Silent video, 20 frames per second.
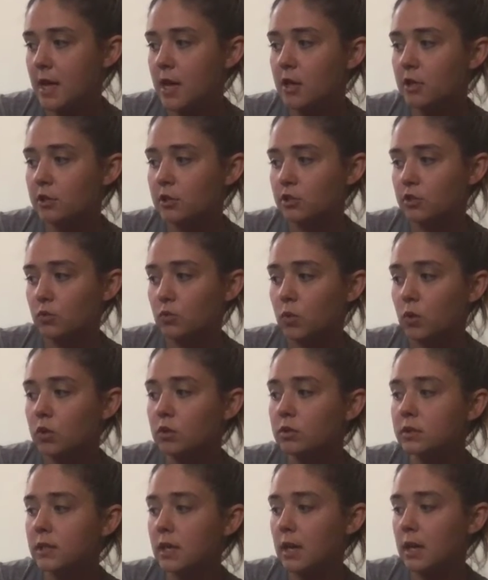
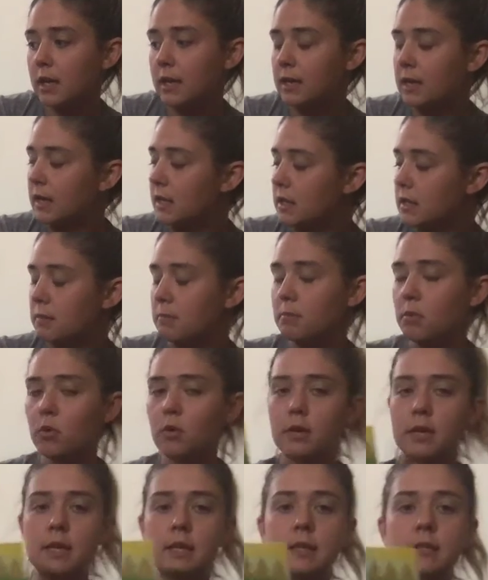strolled on in the
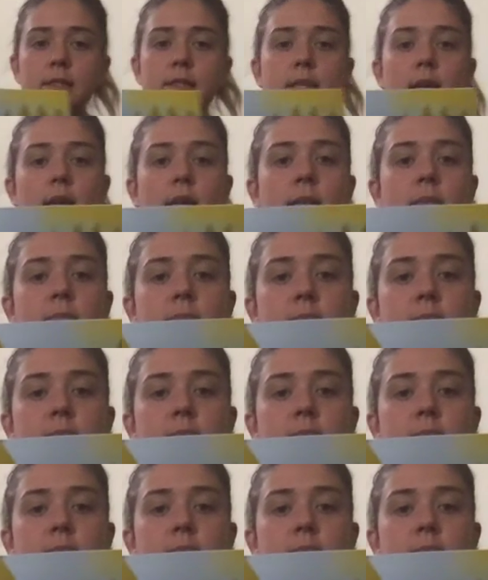morning sun.